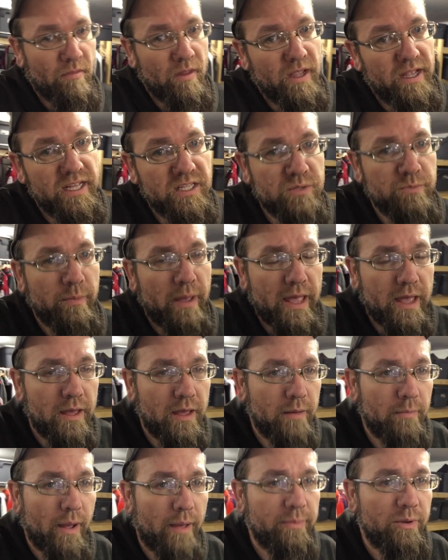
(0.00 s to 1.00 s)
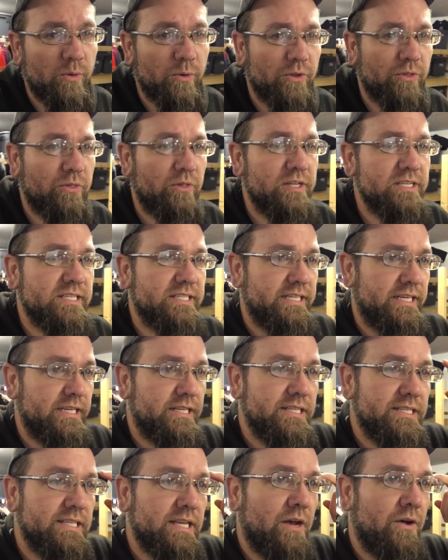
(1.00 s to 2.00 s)
it's it might be worth listing.
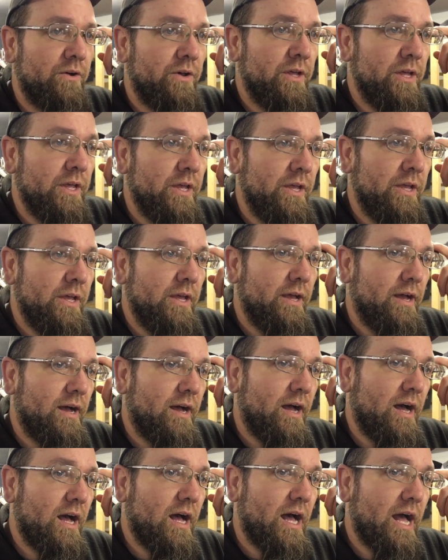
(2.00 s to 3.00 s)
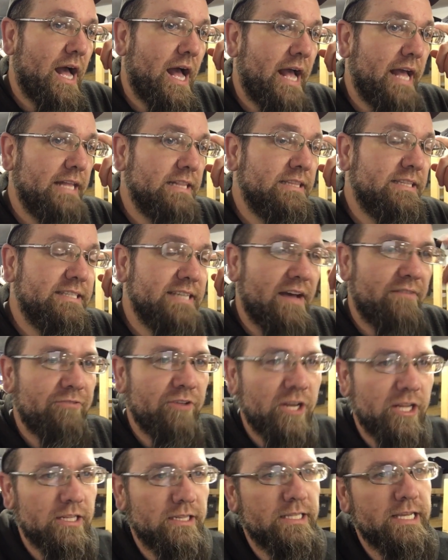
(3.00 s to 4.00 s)
So uh,
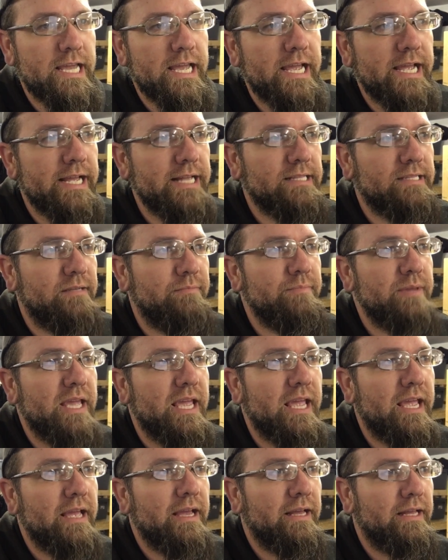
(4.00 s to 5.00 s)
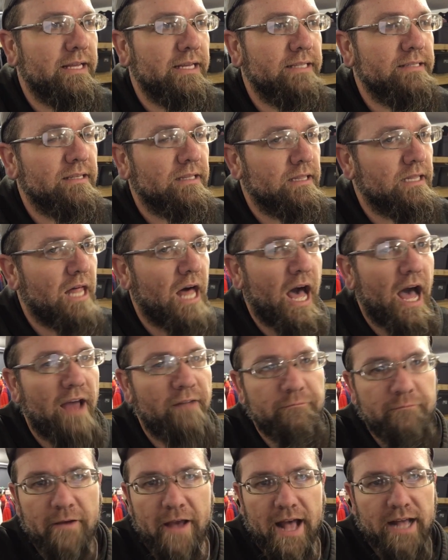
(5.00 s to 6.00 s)
definitely, to me, it's a lot
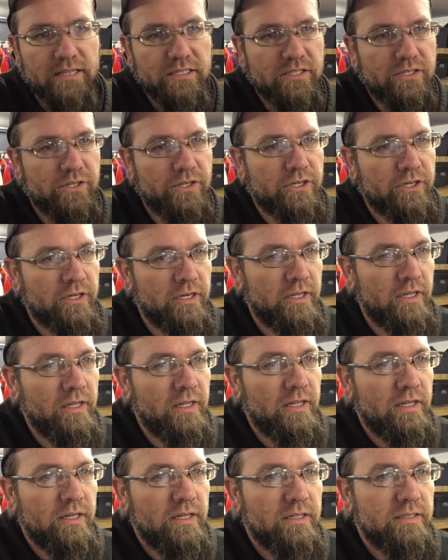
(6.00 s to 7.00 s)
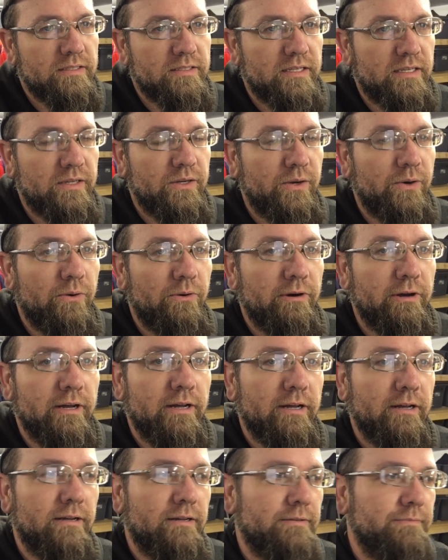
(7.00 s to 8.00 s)
faster to
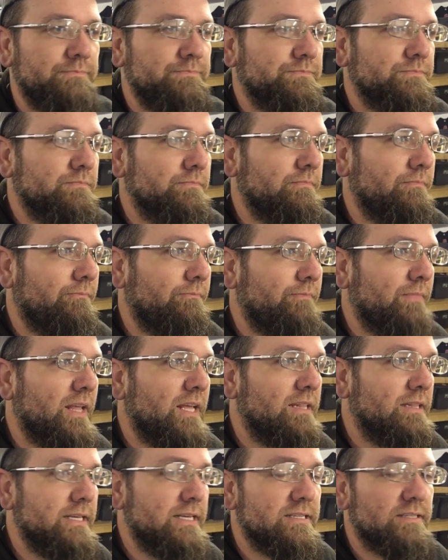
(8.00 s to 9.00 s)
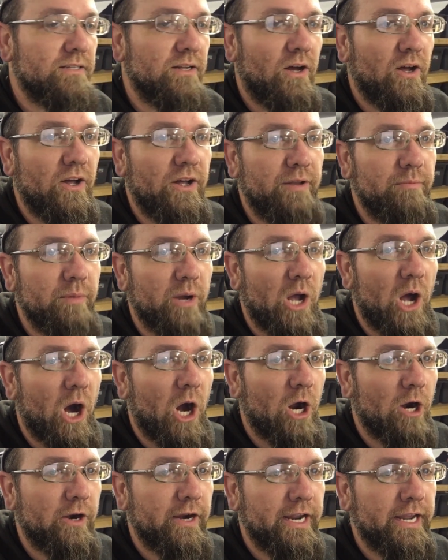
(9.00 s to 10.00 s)
uh, list on
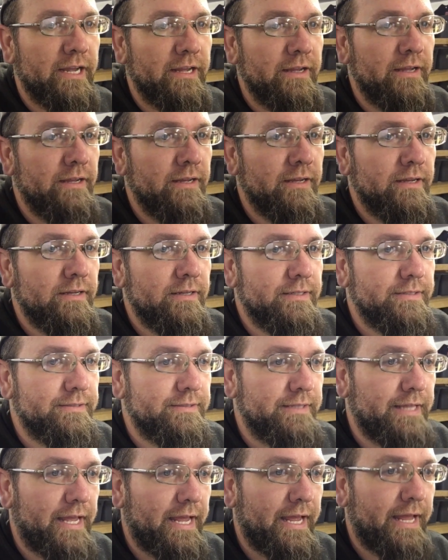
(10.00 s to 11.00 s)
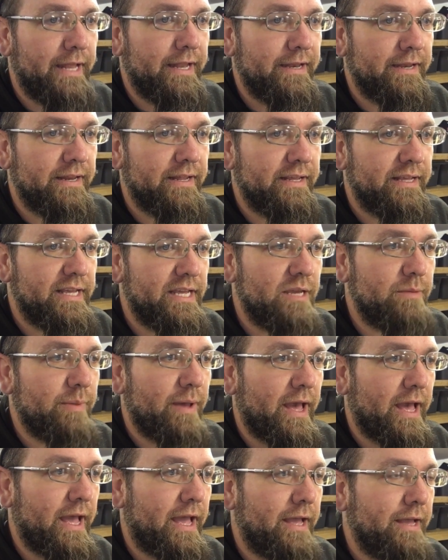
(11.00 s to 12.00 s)
Mercari than
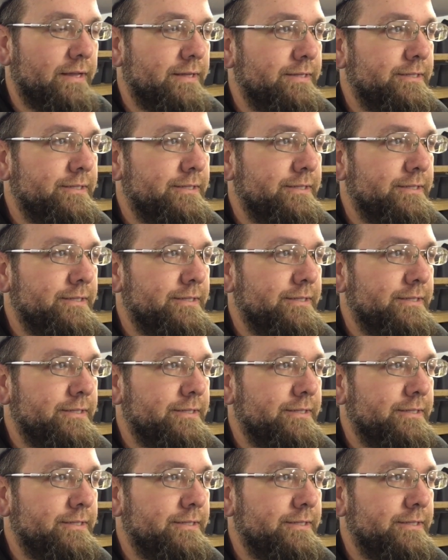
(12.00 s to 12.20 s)
eBay